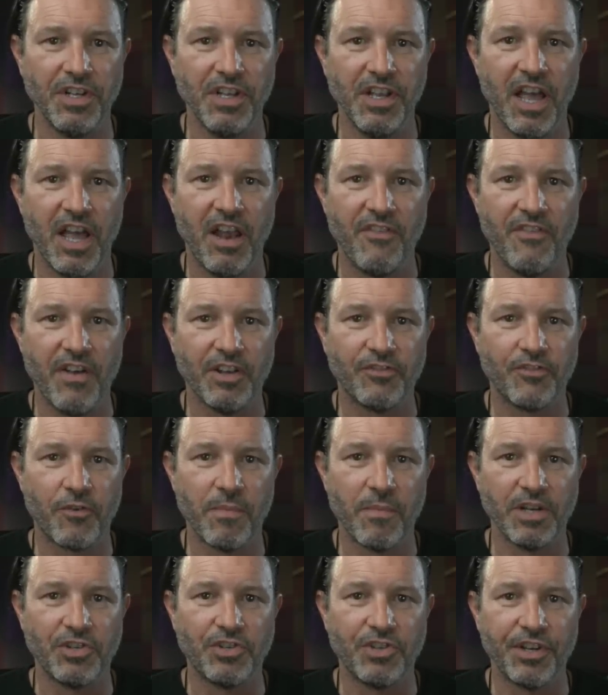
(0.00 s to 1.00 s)
and I have eggs for my
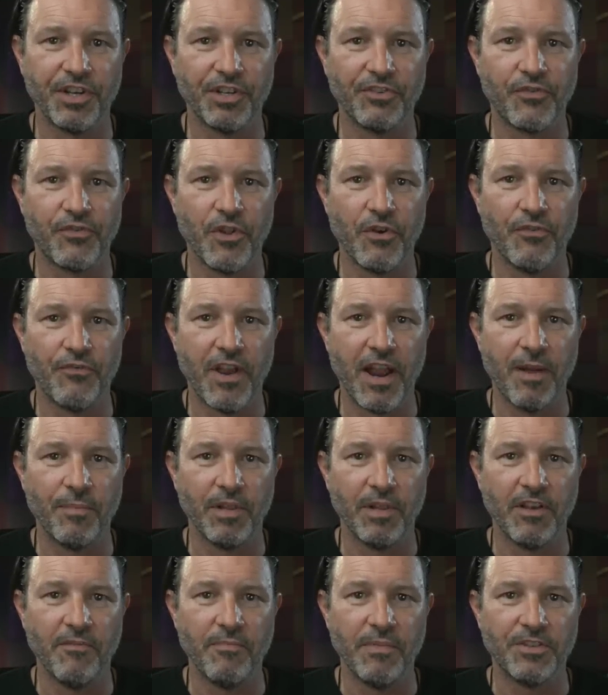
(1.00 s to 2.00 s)
chickens for their family.
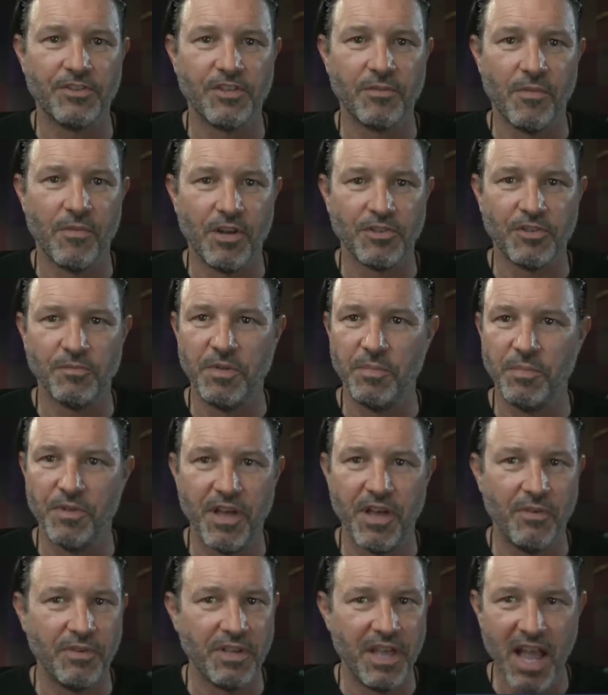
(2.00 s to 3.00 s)
I've met some awesome people
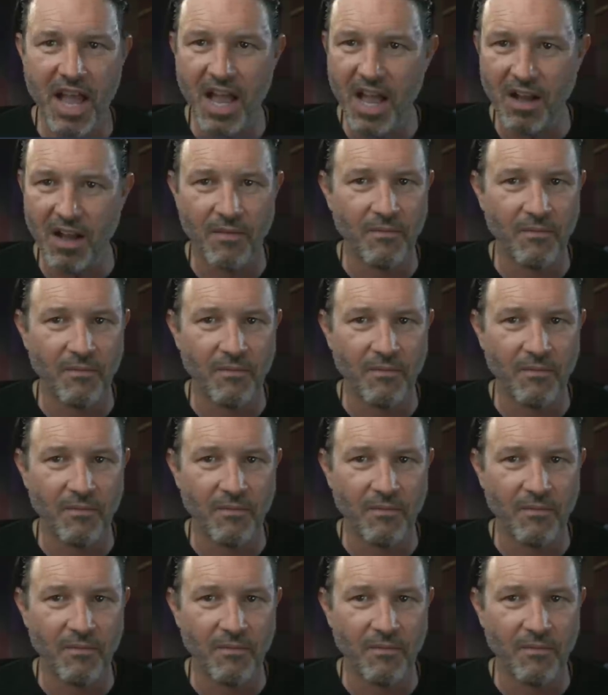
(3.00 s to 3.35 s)
that, yeah,